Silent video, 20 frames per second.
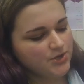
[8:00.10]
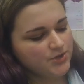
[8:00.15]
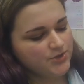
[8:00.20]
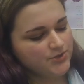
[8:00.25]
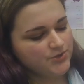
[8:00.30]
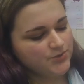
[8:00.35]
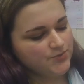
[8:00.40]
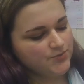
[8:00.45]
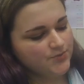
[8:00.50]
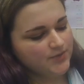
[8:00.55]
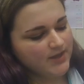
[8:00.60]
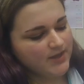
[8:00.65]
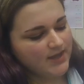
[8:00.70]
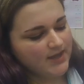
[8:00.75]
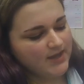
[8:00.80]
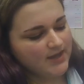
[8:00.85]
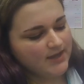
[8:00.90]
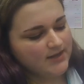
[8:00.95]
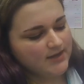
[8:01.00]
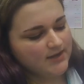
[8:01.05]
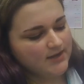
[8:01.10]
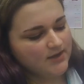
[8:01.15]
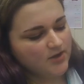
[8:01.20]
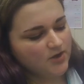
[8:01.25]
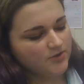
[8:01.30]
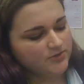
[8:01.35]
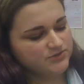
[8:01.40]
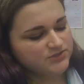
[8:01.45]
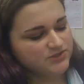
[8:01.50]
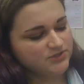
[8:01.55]
you can
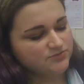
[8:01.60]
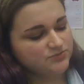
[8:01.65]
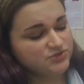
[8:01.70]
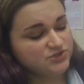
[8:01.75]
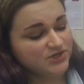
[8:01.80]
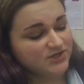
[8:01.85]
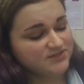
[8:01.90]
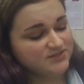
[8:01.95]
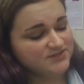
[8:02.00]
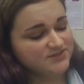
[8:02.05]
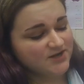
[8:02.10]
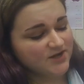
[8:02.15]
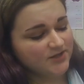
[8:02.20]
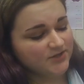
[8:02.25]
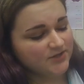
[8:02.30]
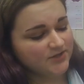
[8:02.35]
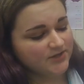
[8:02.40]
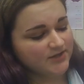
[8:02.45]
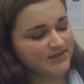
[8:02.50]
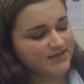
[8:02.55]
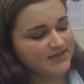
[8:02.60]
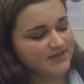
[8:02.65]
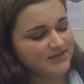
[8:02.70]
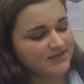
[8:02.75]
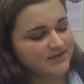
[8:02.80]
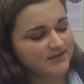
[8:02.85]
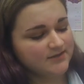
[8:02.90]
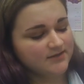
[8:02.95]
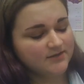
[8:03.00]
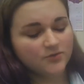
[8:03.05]
also just color
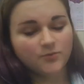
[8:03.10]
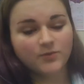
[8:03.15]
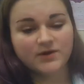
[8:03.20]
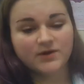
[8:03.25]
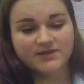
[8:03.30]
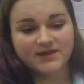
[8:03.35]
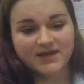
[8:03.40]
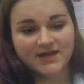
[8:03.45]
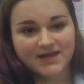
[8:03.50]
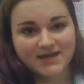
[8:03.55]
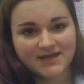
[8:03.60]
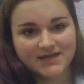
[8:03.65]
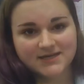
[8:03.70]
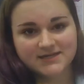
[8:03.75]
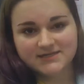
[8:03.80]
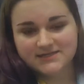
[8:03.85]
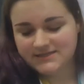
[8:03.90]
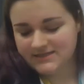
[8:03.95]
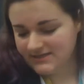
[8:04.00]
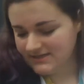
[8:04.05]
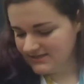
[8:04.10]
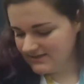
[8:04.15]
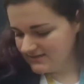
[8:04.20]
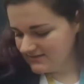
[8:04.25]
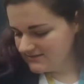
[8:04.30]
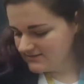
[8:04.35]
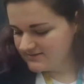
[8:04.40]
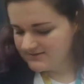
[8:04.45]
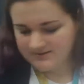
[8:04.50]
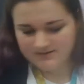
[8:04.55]
in where the hand
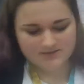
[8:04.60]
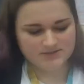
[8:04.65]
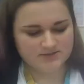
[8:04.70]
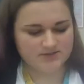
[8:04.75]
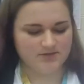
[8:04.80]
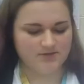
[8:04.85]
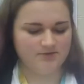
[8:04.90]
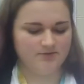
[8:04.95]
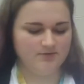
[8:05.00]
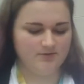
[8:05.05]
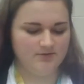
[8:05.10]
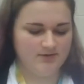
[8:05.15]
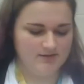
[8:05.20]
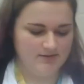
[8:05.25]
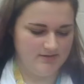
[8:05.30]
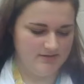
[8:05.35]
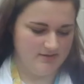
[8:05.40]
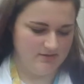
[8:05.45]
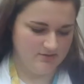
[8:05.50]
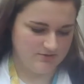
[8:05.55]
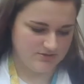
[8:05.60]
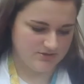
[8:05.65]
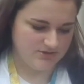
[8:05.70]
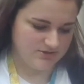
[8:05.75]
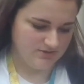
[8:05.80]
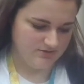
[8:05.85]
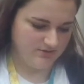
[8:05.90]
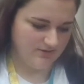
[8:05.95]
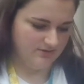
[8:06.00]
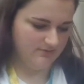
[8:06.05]
is. So I'll
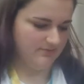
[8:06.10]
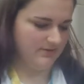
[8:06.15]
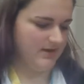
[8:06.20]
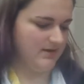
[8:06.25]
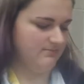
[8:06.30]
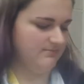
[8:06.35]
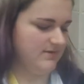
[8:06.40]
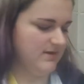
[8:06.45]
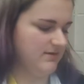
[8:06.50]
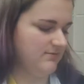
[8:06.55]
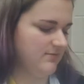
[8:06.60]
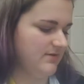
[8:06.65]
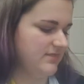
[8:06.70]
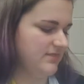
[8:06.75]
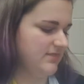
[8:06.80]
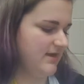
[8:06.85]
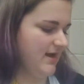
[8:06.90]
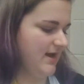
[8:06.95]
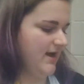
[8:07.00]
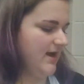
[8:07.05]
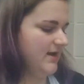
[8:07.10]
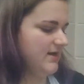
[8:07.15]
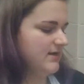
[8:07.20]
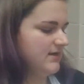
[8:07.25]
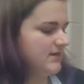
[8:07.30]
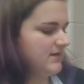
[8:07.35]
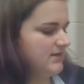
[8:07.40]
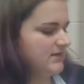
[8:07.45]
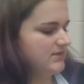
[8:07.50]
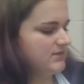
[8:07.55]
show you what I mean with that.
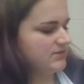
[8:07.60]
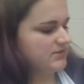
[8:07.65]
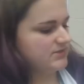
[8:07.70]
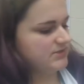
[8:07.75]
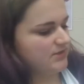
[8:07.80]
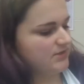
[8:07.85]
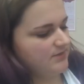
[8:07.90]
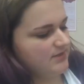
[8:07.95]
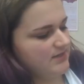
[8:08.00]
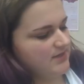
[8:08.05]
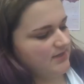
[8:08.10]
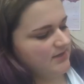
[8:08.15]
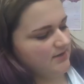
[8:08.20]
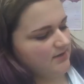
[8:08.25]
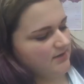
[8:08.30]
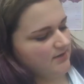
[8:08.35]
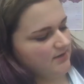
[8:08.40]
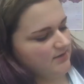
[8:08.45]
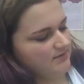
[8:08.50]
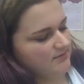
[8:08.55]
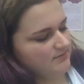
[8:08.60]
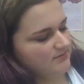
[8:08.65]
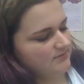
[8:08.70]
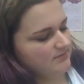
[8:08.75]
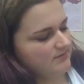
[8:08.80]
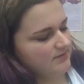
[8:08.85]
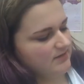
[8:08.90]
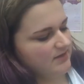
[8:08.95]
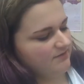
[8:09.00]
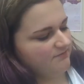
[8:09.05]
So here,
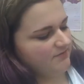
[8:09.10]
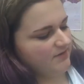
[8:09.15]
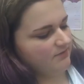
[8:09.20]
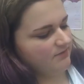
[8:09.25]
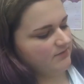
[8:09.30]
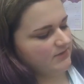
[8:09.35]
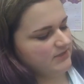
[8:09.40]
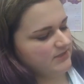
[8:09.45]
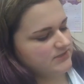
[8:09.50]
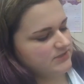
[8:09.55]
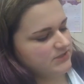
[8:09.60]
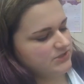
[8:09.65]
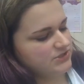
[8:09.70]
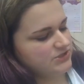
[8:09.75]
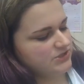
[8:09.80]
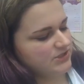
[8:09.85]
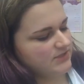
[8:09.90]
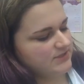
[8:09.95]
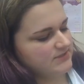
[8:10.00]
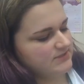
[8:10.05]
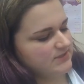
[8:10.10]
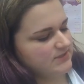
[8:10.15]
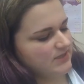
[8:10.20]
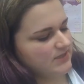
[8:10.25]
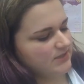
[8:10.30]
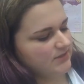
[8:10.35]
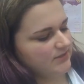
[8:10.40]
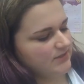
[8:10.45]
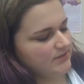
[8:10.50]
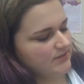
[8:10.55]
if I wanted to just
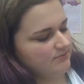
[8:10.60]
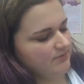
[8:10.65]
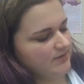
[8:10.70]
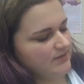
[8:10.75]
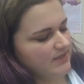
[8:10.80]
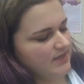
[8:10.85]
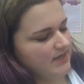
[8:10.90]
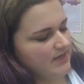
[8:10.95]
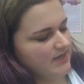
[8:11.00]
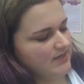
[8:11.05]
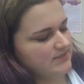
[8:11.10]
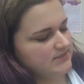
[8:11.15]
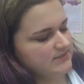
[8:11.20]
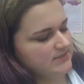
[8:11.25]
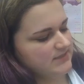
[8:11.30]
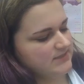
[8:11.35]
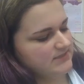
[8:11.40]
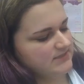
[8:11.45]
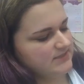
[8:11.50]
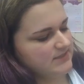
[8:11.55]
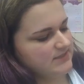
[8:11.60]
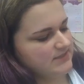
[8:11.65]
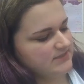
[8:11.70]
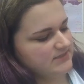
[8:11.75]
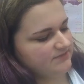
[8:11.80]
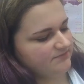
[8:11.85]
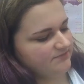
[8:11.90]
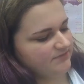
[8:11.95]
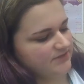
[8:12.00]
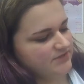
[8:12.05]
color in where the hand is in the
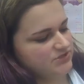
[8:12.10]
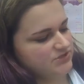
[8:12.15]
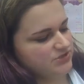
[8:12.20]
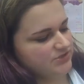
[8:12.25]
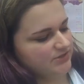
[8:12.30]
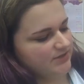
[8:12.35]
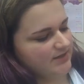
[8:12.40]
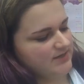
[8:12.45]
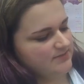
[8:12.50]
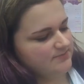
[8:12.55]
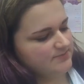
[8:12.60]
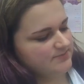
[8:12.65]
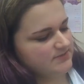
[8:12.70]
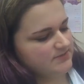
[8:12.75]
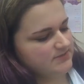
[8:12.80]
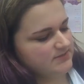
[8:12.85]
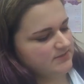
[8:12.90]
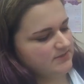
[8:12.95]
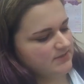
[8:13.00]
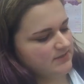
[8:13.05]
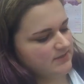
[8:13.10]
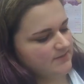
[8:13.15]
different stripes,